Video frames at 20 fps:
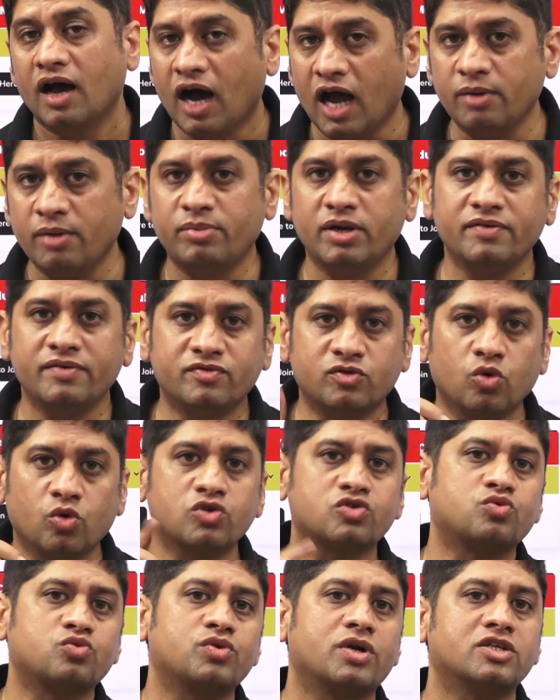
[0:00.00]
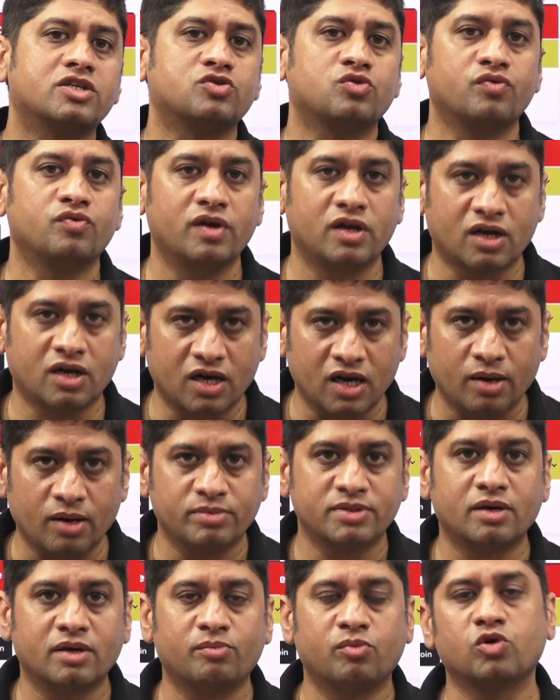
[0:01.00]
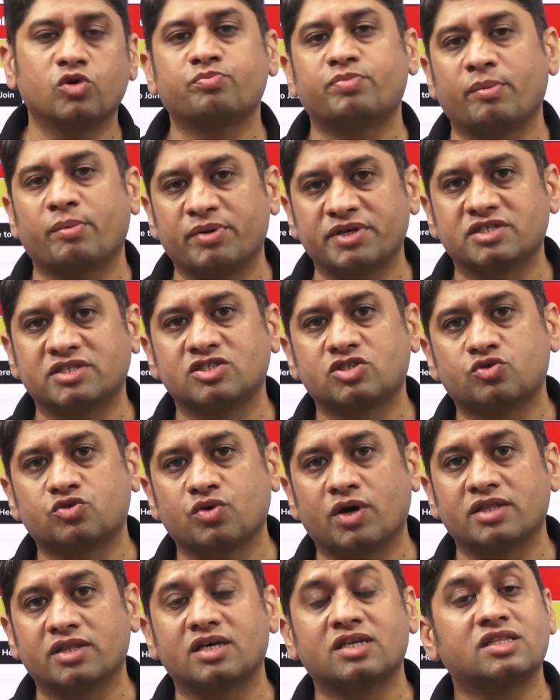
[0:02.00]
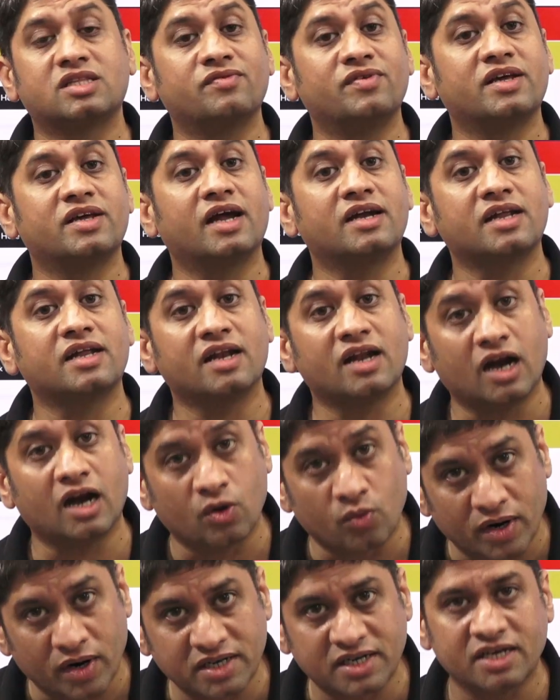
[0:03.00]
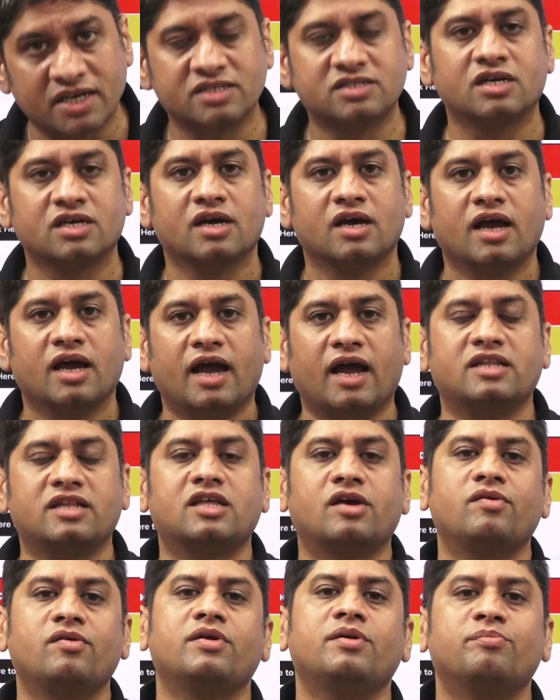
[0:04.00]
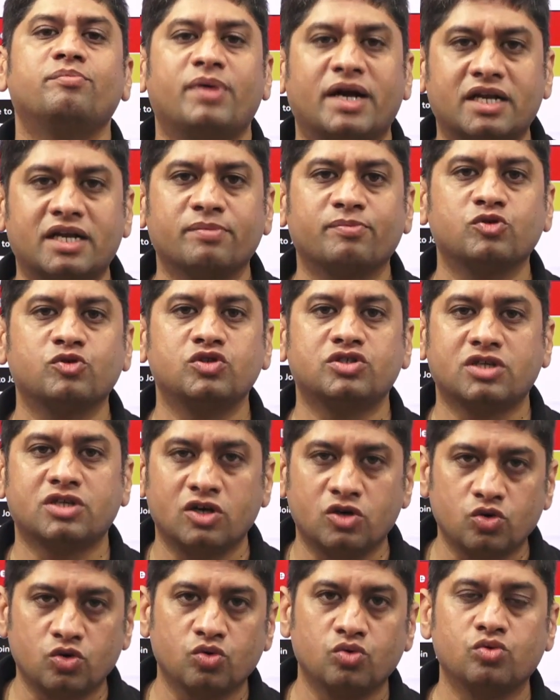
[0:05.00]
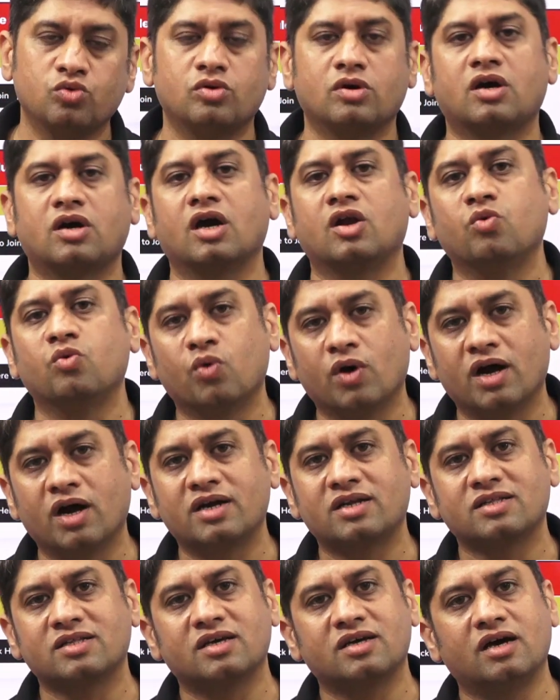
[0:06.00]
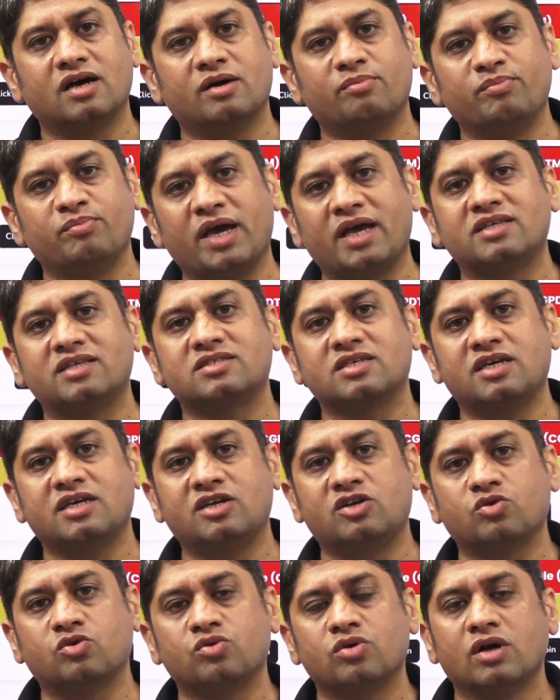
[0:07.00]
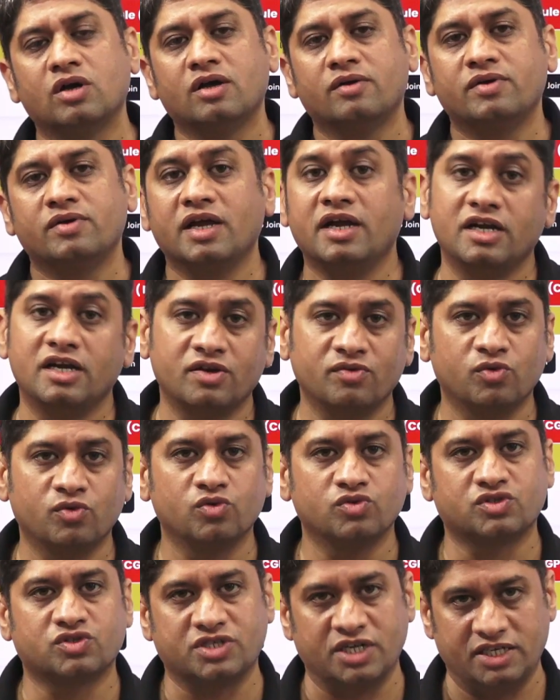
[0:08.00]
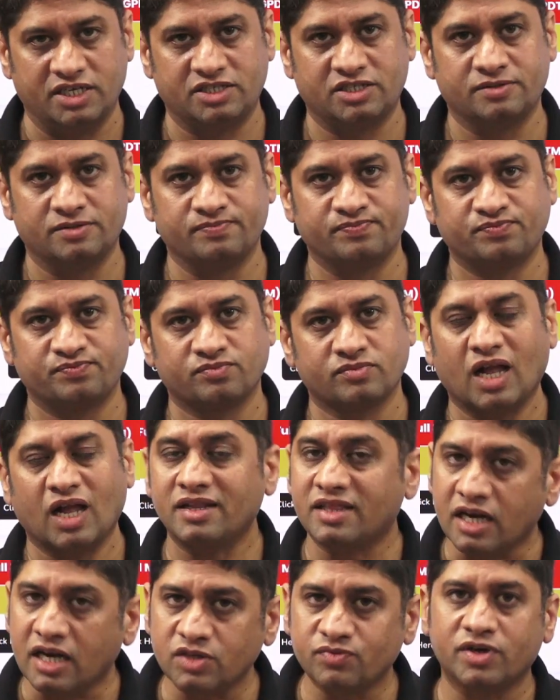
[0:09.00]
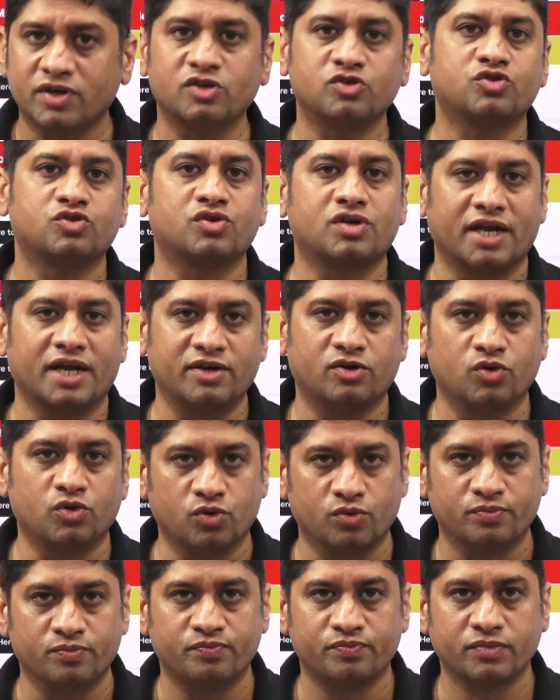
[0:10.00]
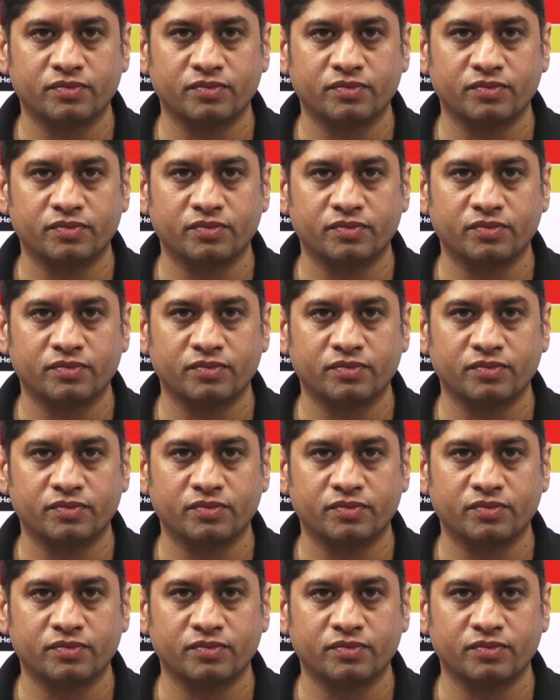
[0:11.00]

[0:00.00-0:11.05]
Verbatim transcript: I believe those students who will club the both preparations together, they will get an advantage and they will be in better position to convert mains into interview stage, and that is what you should try to do.